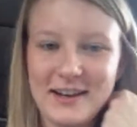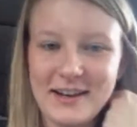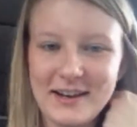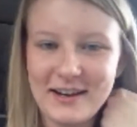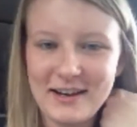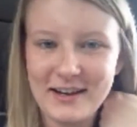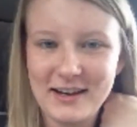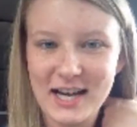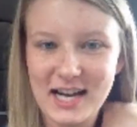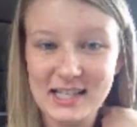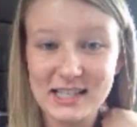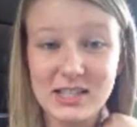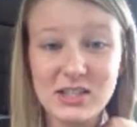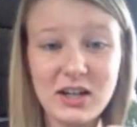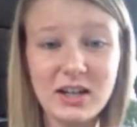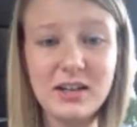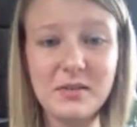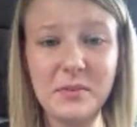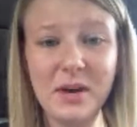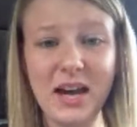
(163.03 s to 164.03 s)
Uh, I
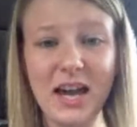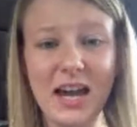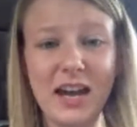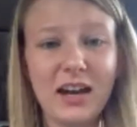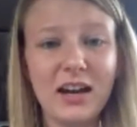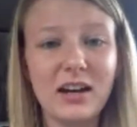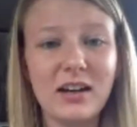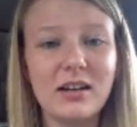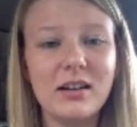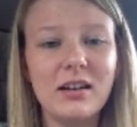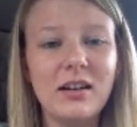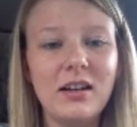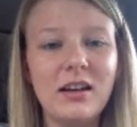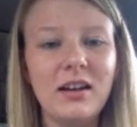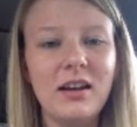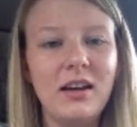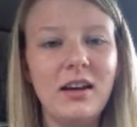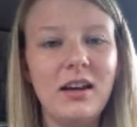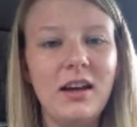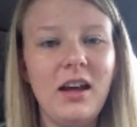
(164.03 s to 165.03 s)
straightened my hair
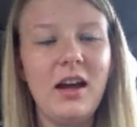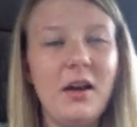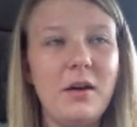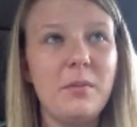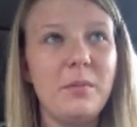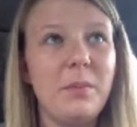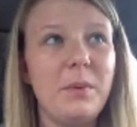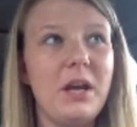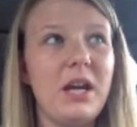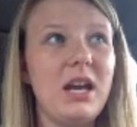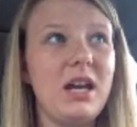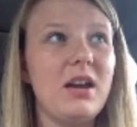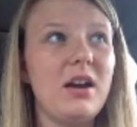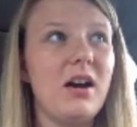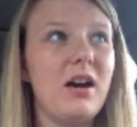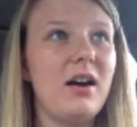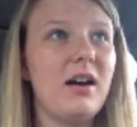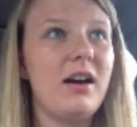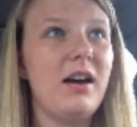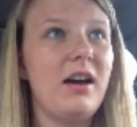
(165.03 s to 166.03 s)

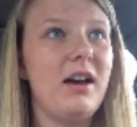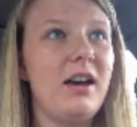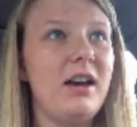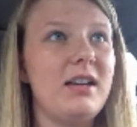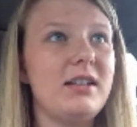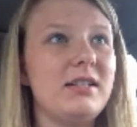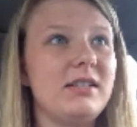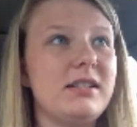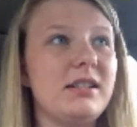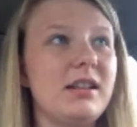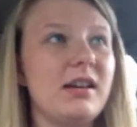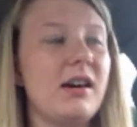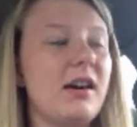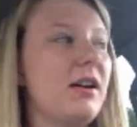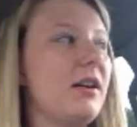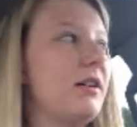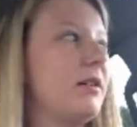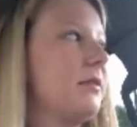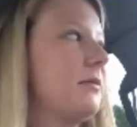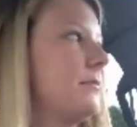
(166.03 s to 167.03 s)
because
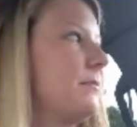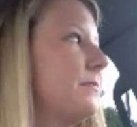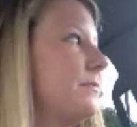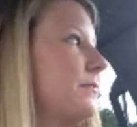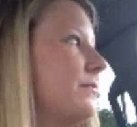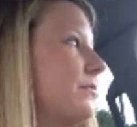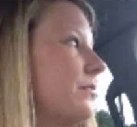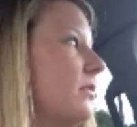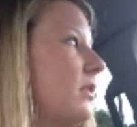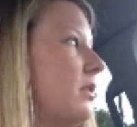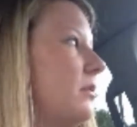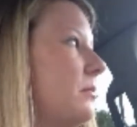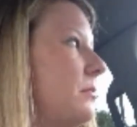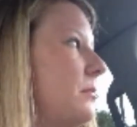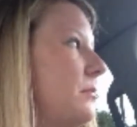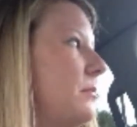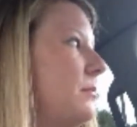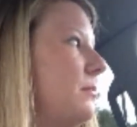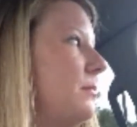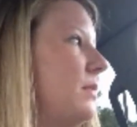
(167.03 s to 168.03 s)
um
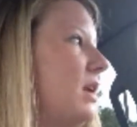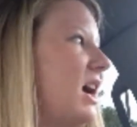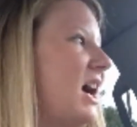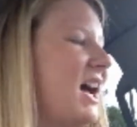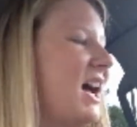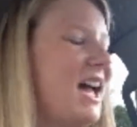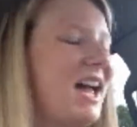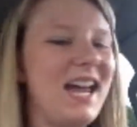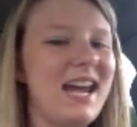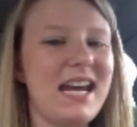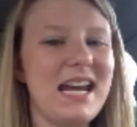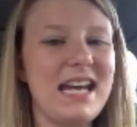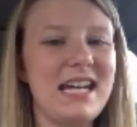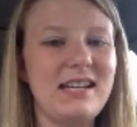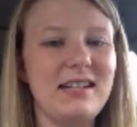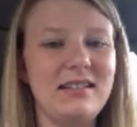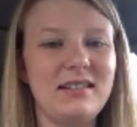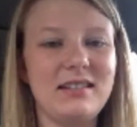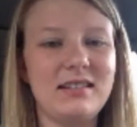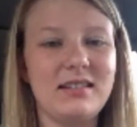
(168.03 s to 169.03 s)
I
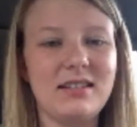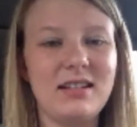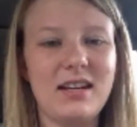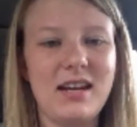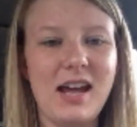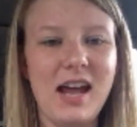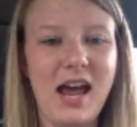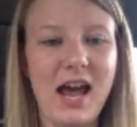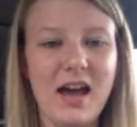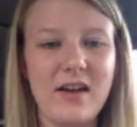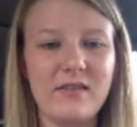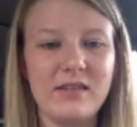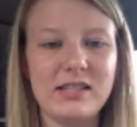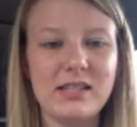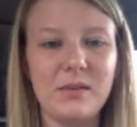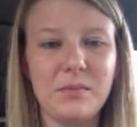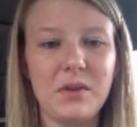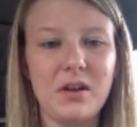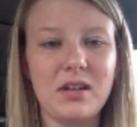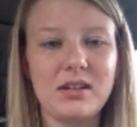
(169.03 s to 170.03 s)
hate having
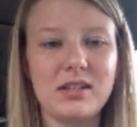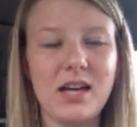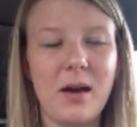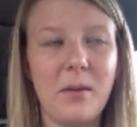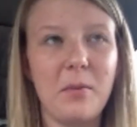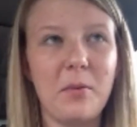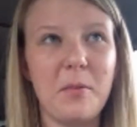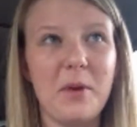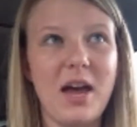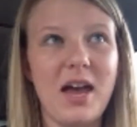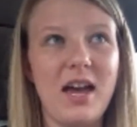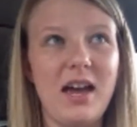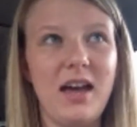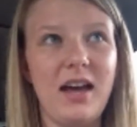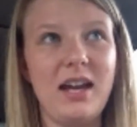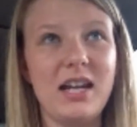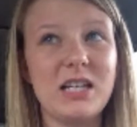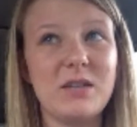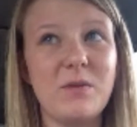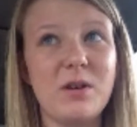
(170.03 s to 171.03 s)
something on top of my
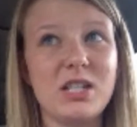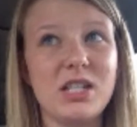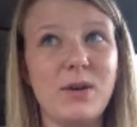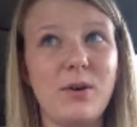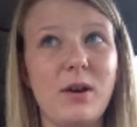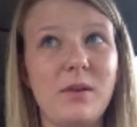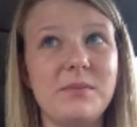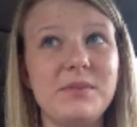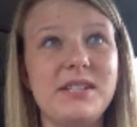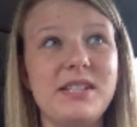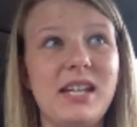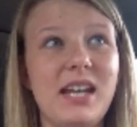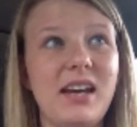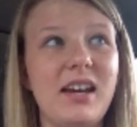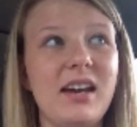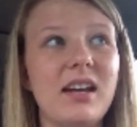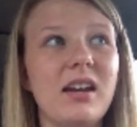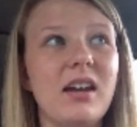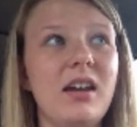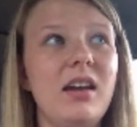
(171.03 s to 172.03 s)
head, especially when I'm
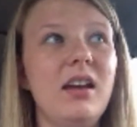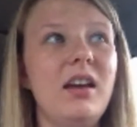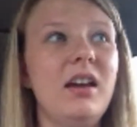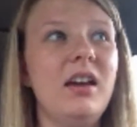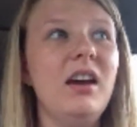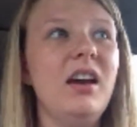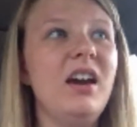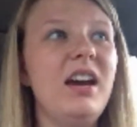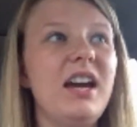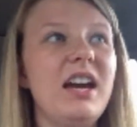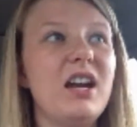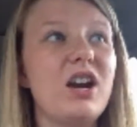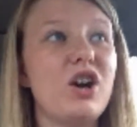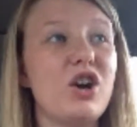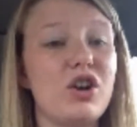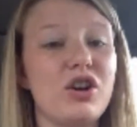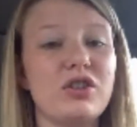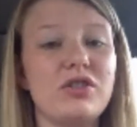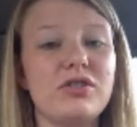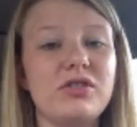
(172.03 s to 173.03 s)
sick. It
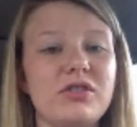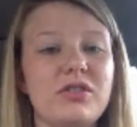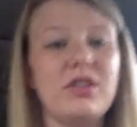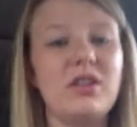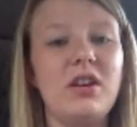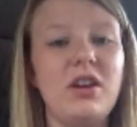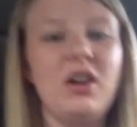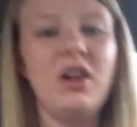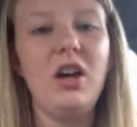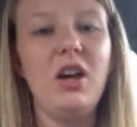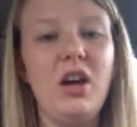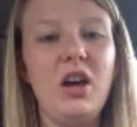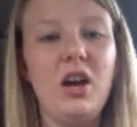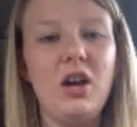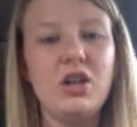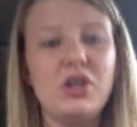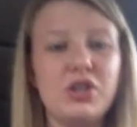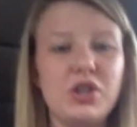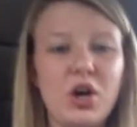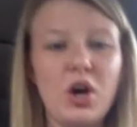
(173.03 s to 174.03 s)
hurts.
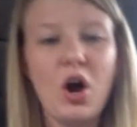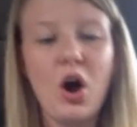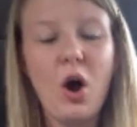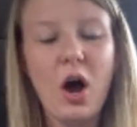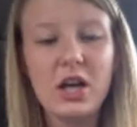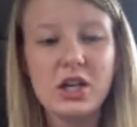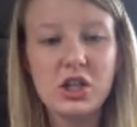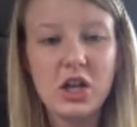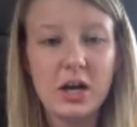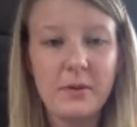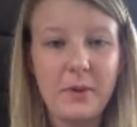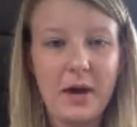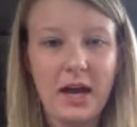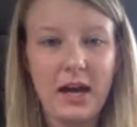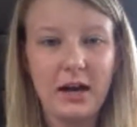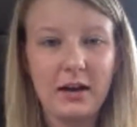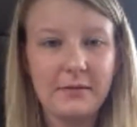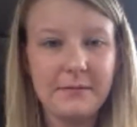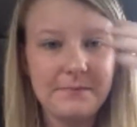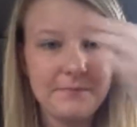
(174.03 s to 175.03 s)
So I straightened my
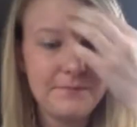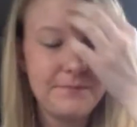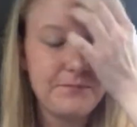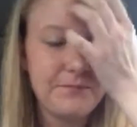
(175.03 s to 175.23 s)
hair